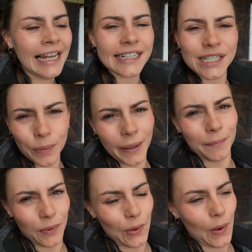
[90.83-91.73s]
little bit
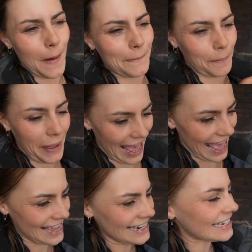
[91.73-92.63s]
more
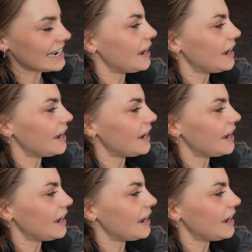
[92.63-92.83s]
prepared